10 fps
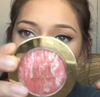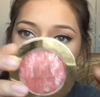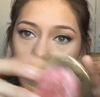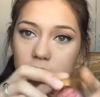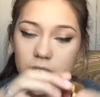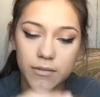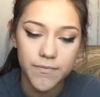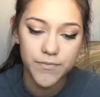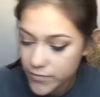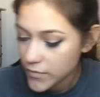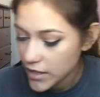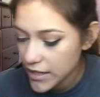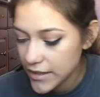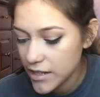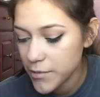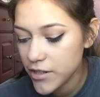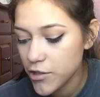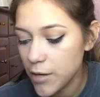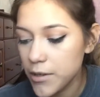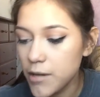And then I'm going to
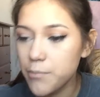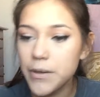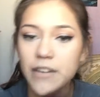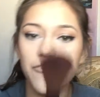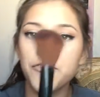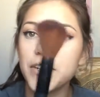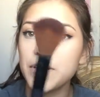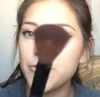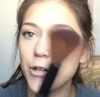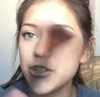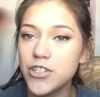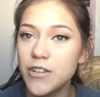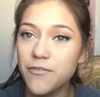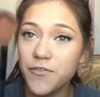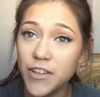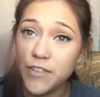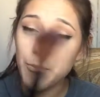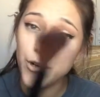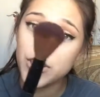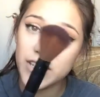grab a big fluffy brush
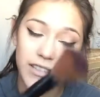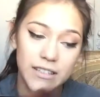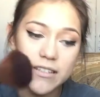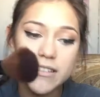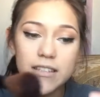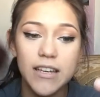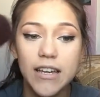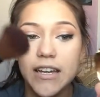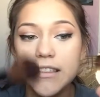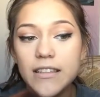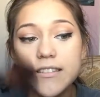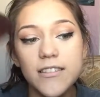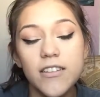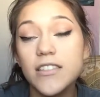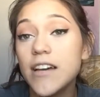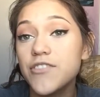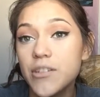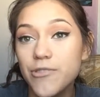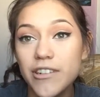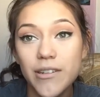like this. This does have
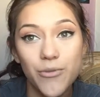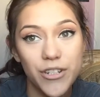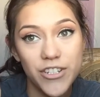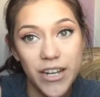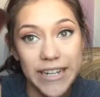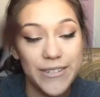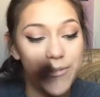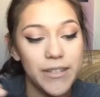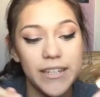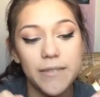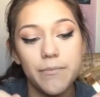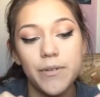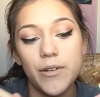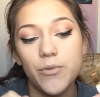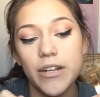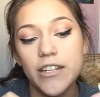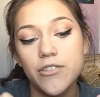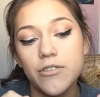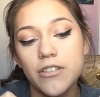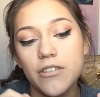shimmer in it, which I don't like, but what I
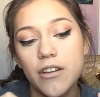do is